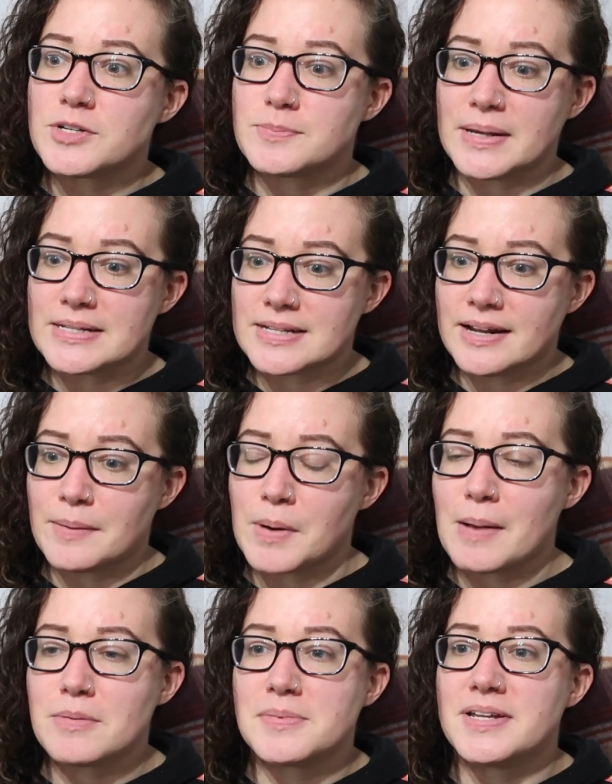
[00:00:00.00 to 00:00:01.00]
which means that I'm
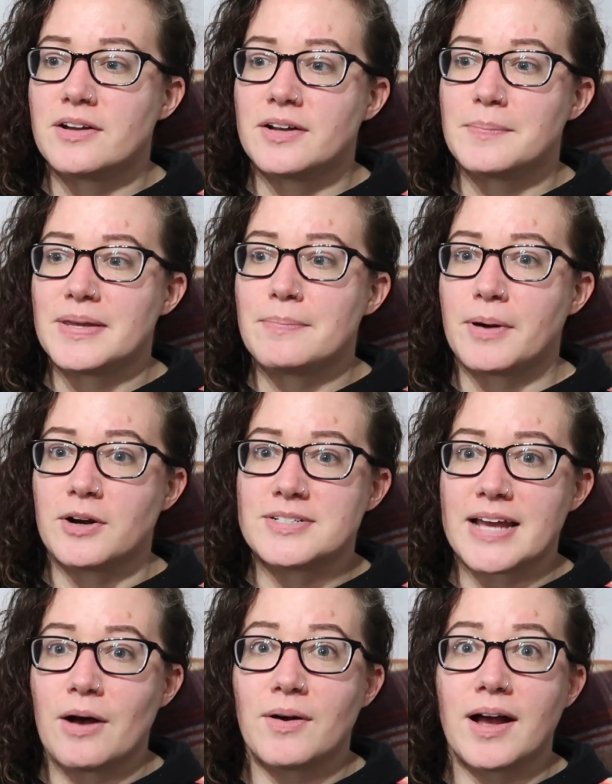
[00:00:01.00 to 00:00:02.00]
probably going to be
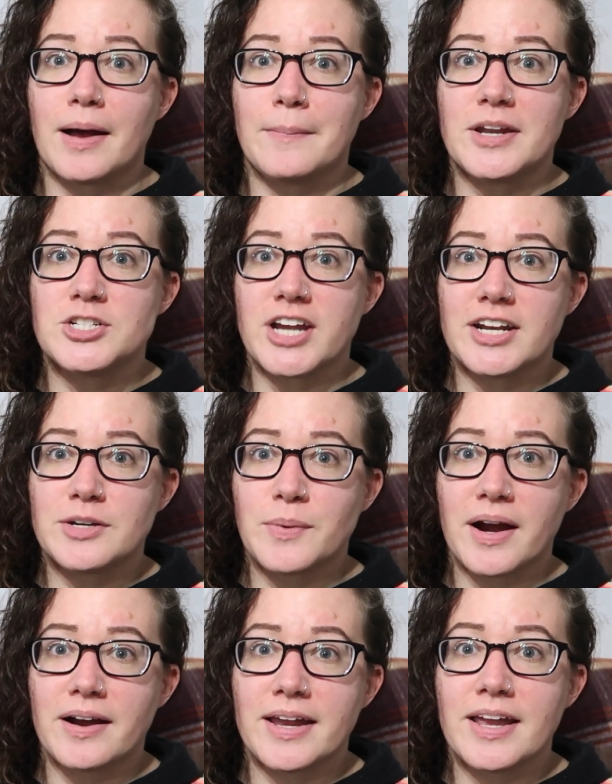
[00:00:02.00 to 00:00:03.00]
burnt out come
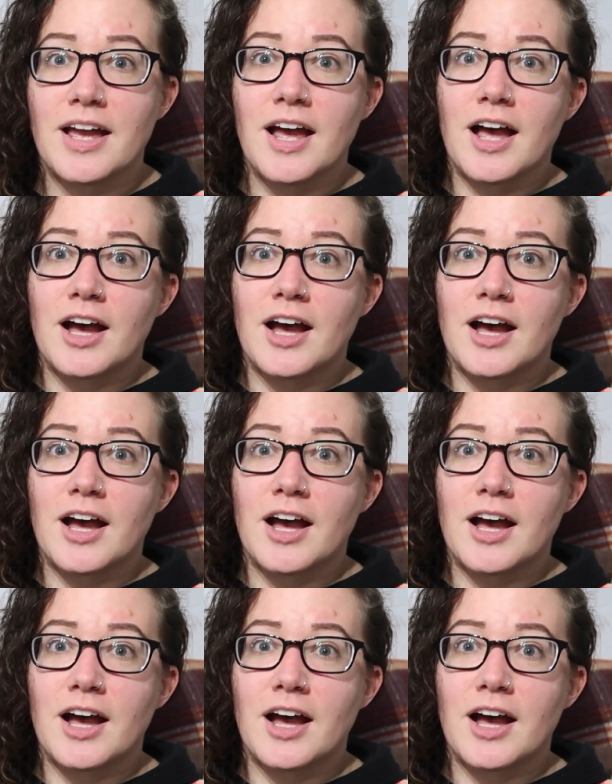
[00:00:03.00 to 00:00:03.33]
January.